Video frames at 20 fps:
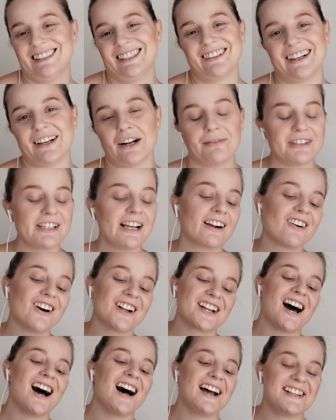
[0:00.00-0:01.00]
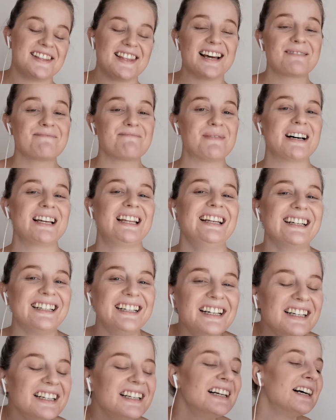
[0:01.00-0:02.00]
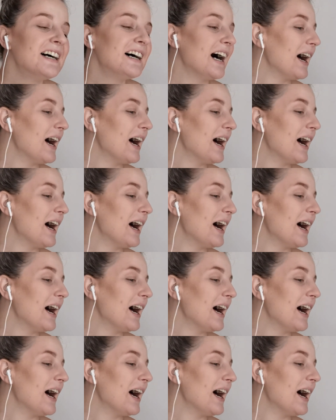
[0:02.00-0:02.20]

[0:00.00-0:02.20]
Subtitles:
Alright, obviously I can't hide that, but